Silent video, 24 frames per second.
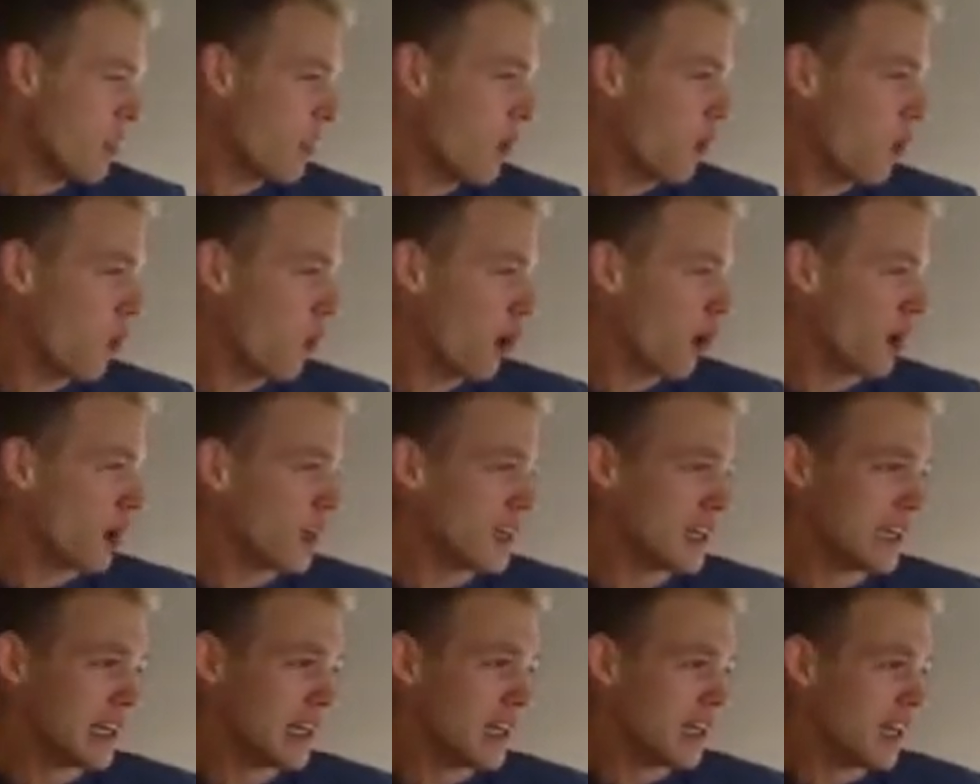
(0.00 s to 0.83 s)
or
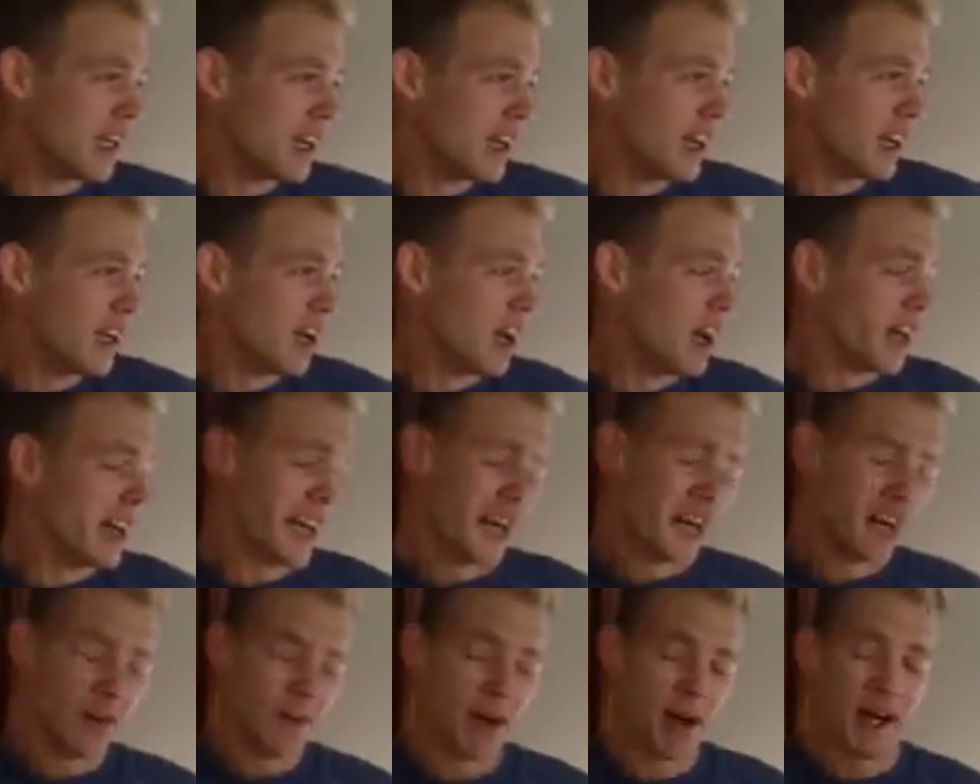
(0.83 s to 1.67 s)
a
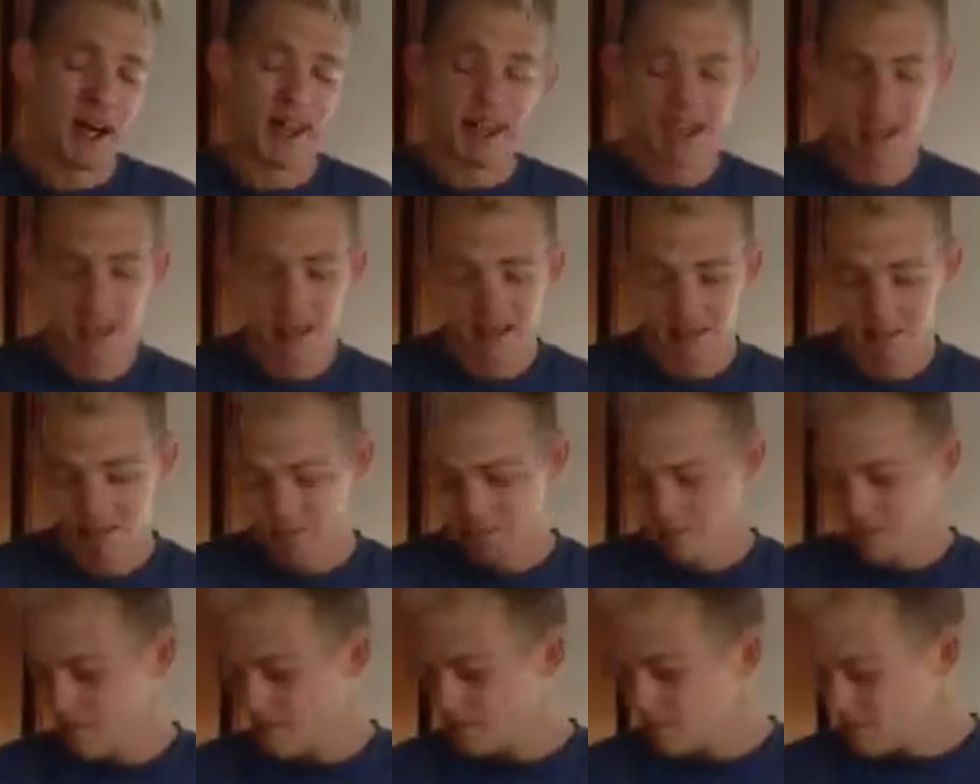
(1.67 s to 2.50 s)
night of bad eating,
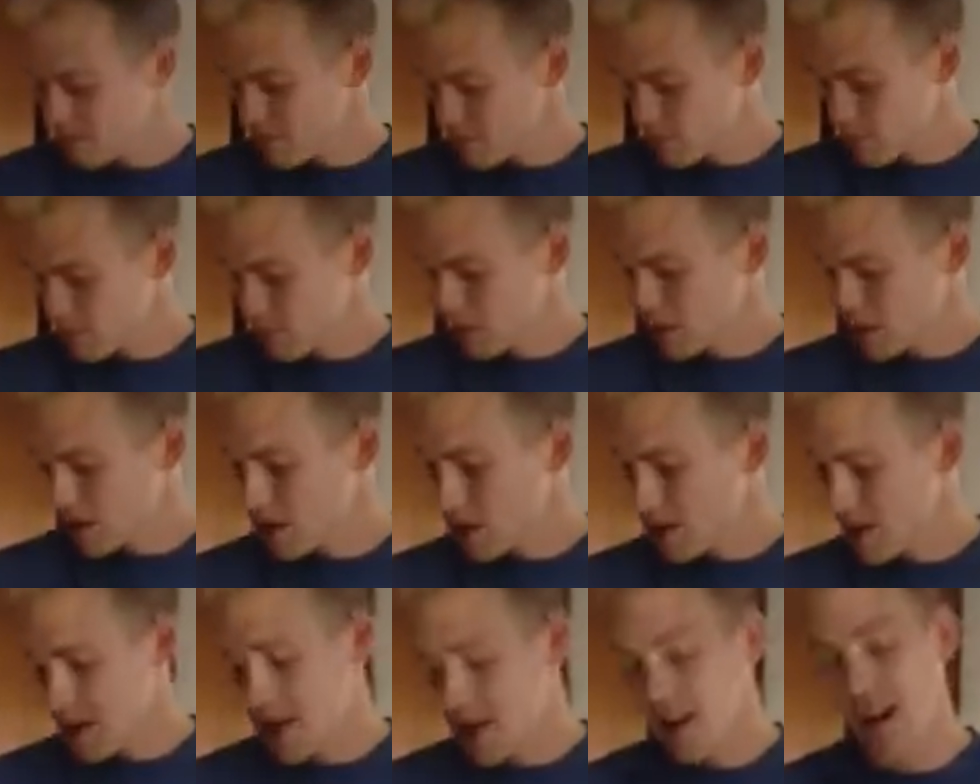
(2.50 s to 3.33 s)
you
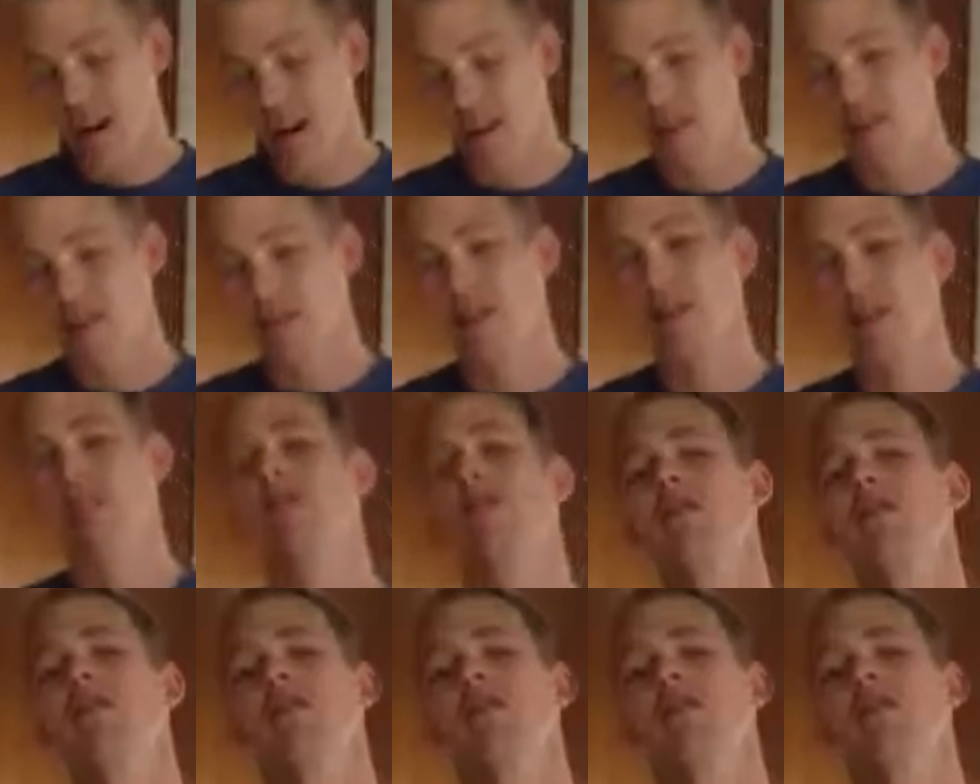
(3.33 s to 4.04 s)
need to get on this stuff.